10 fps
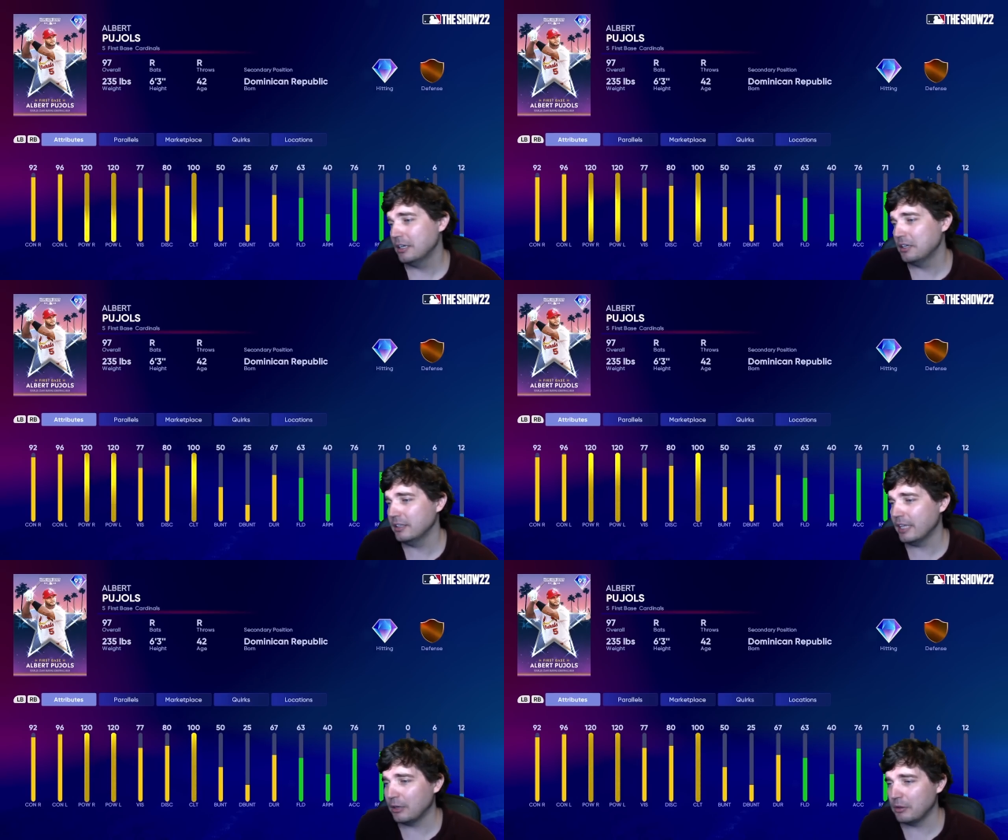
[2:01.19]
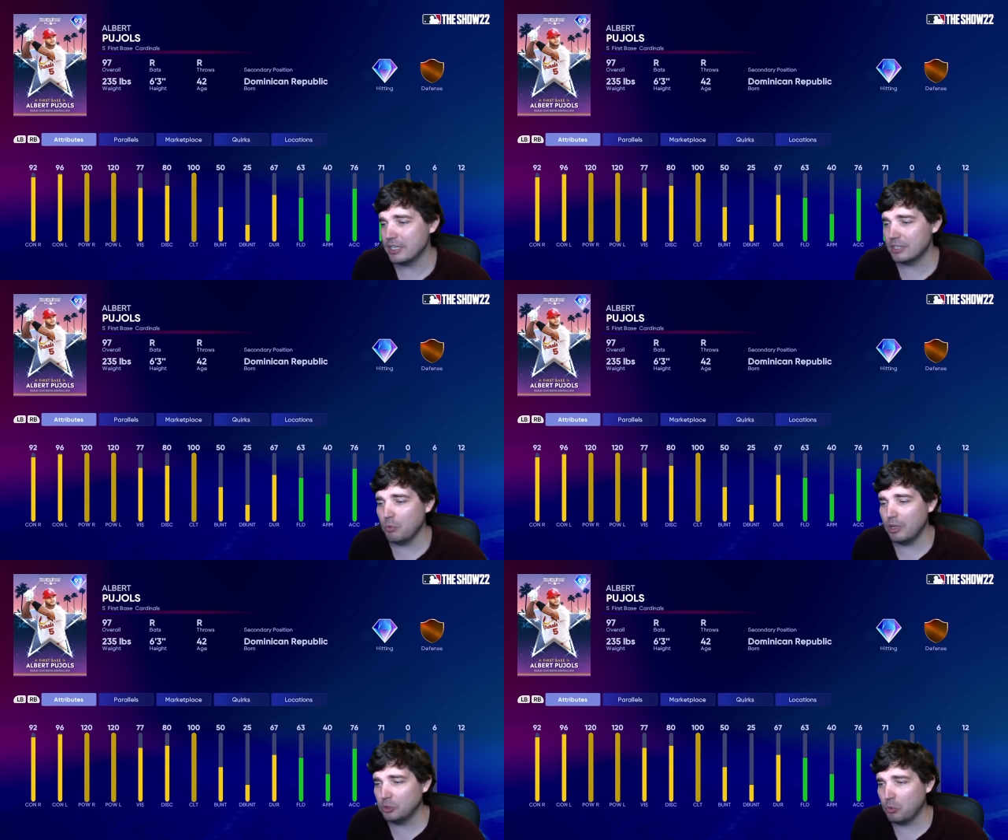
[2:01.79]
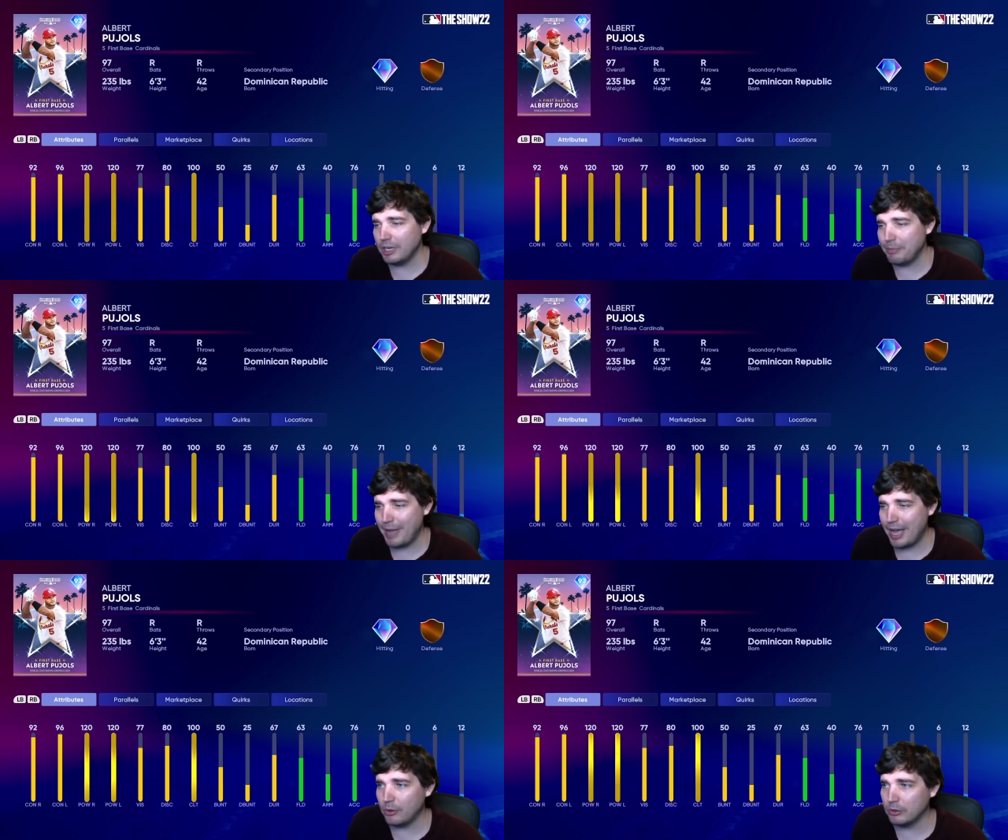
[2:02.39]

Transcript: Hilarious. 120 power